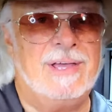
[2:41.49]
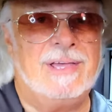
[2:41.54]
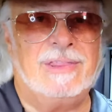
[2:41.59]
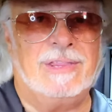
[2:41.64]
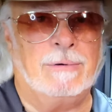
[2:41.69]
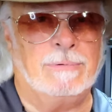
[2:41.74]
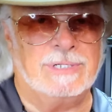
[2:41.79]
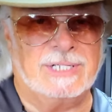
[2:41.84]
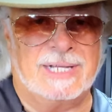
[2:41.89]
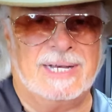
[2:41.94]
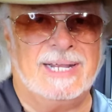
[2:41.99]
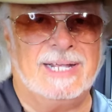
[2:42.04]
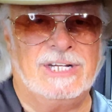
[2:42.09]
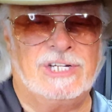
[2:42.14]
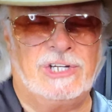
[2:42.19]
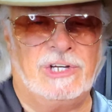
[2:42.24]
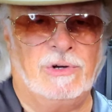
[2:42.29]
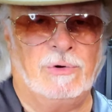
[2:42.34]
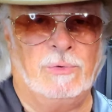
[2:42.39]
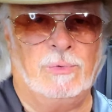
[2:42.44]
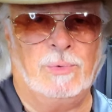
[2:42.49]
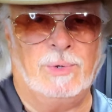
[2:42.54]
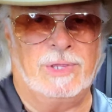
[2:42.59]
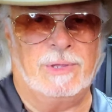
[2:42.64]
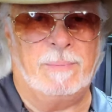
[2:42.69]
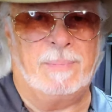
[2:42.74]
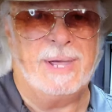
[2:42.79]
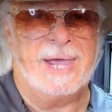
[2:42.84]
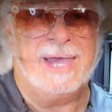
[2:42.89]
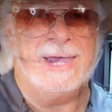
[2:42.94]
there was an issue with
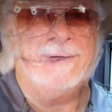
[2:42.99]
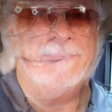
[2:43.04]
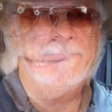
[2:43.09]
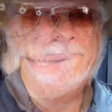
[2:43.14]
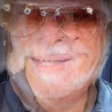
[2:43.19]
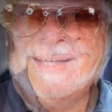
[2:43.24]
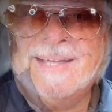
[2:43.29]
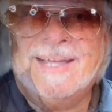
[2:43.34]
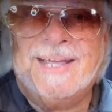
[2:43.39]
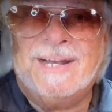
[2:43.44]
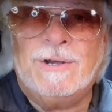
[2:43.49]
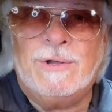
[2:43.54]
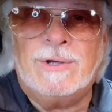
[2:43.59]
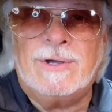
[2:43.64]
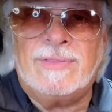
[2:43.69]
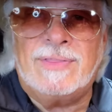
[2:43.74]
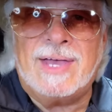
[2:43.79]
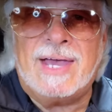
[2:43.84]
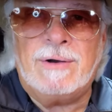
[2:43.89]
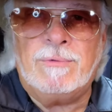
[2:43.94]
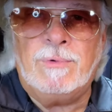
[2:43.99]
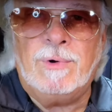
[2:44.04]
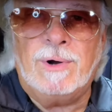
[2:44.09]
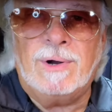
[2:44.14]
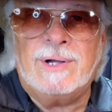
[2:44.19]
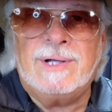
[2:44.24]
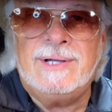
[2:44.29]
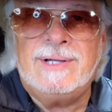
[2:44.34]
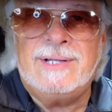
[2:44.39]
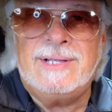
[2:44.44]
a pen. And look at that work.